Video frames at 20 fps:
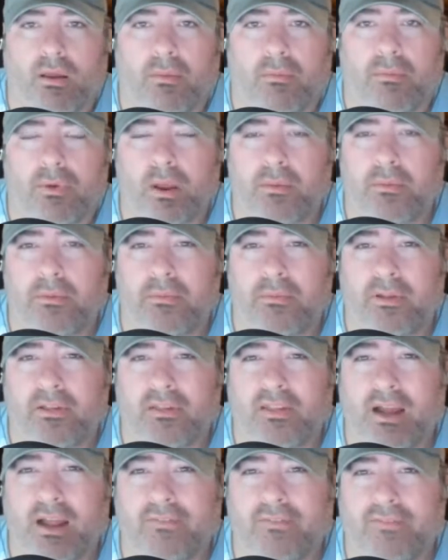probably
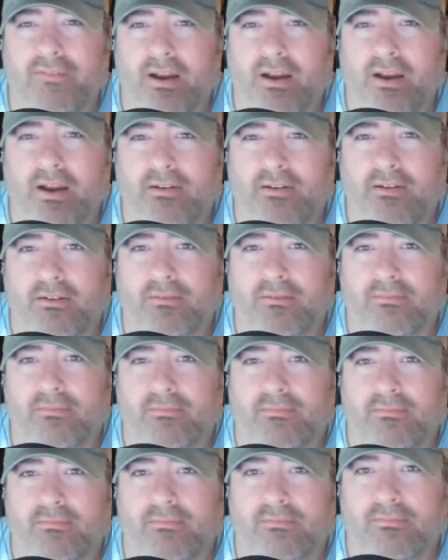TIE Fighter,
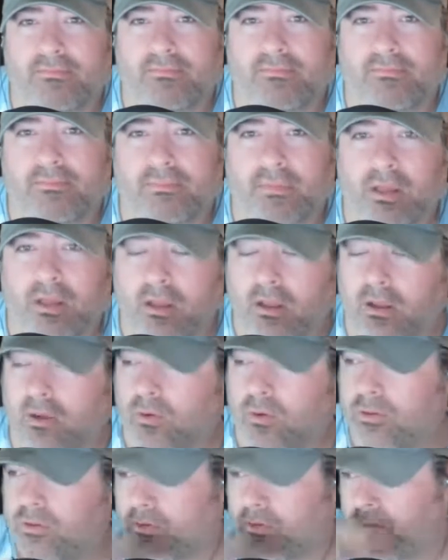which